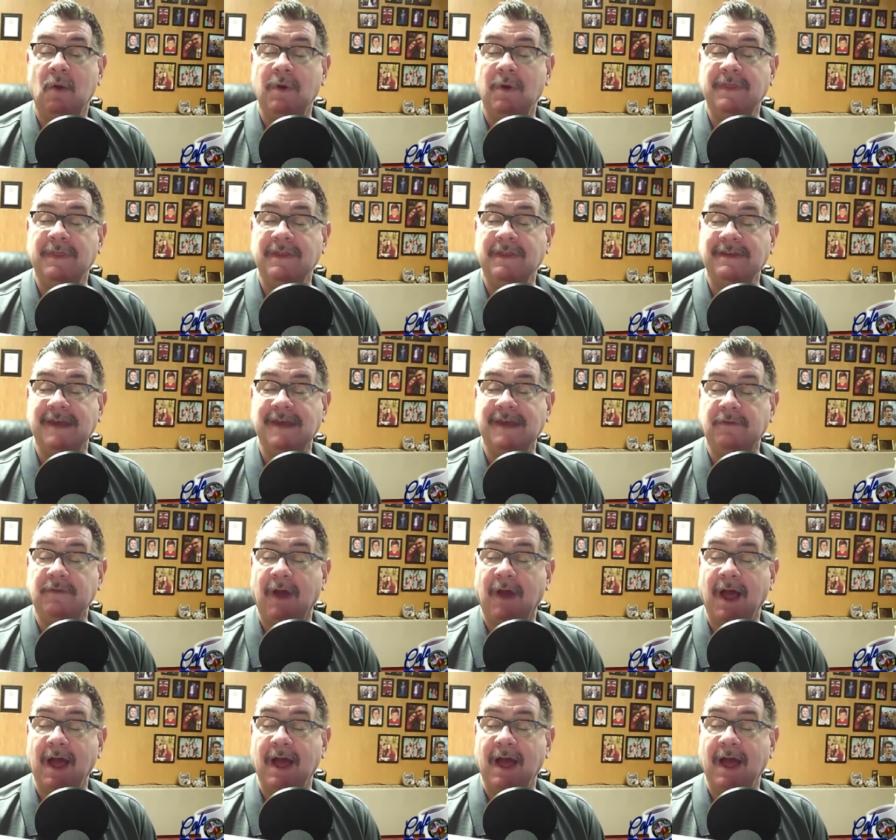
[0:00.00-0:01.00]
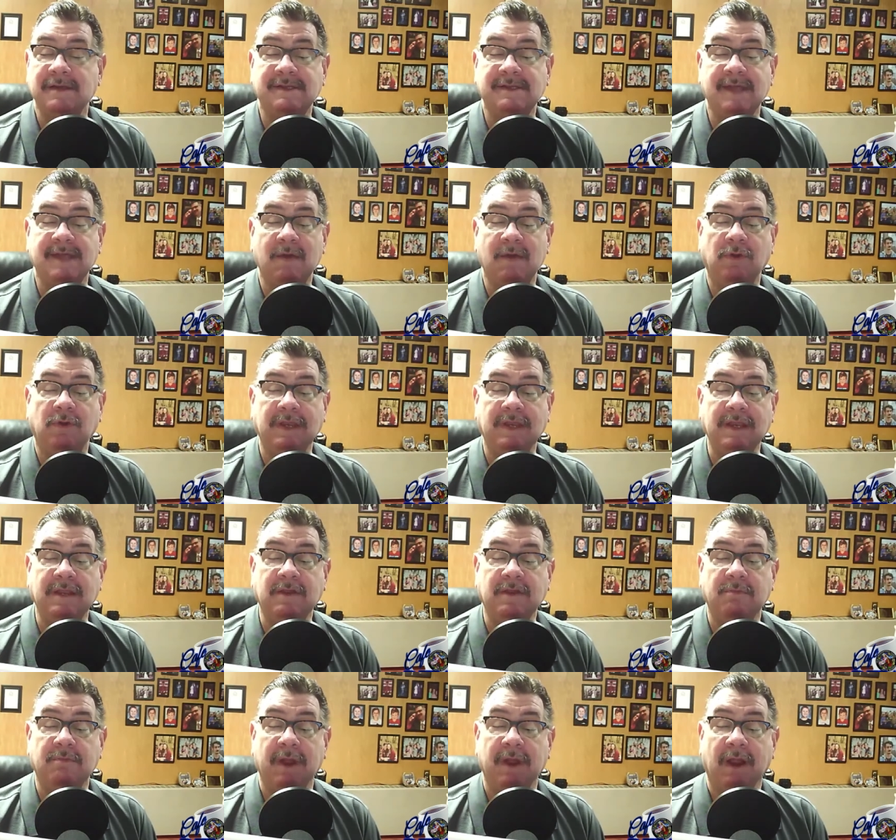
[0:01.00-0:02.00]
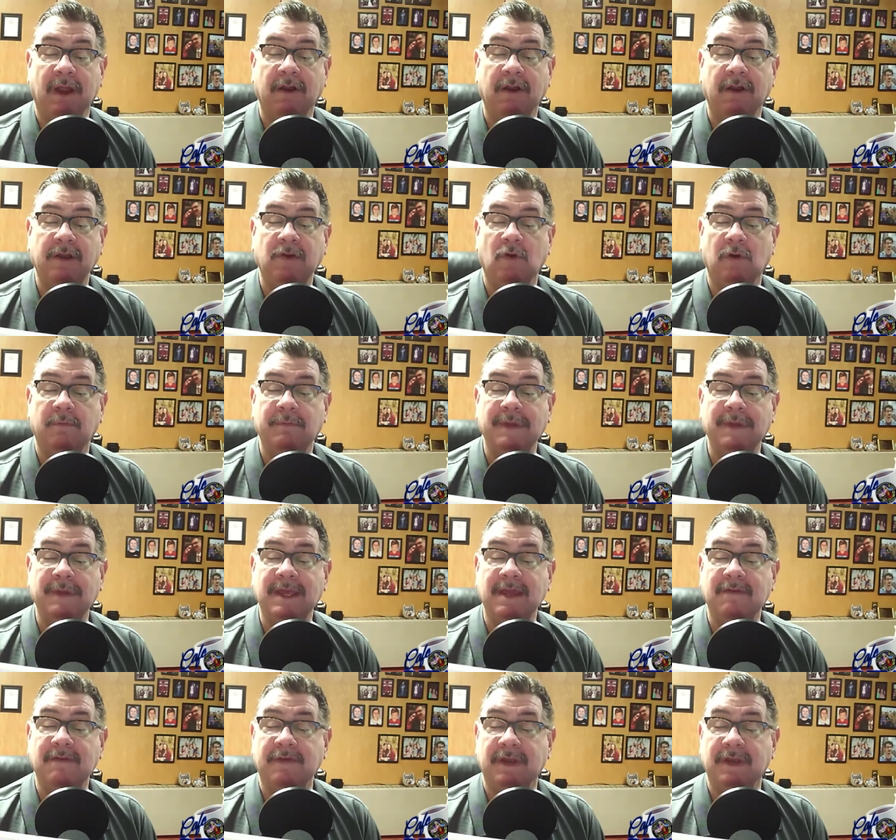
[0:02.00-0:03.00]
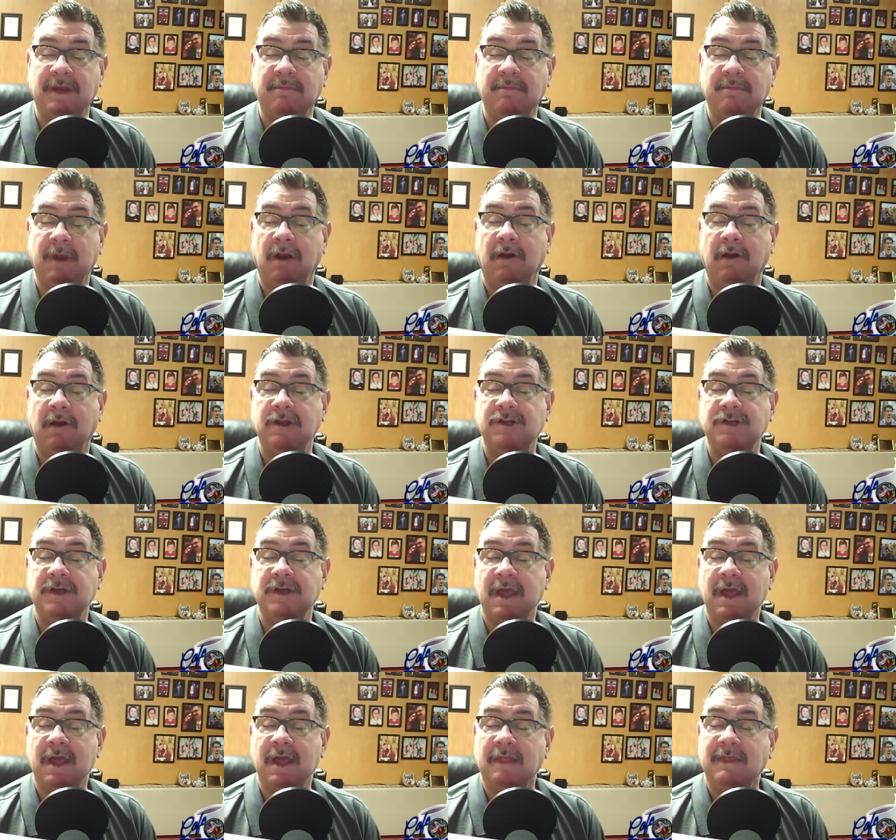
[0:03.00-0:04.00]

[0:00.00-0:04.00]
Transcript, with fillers: When the dead rise, they will neither marry nor be given in marriage.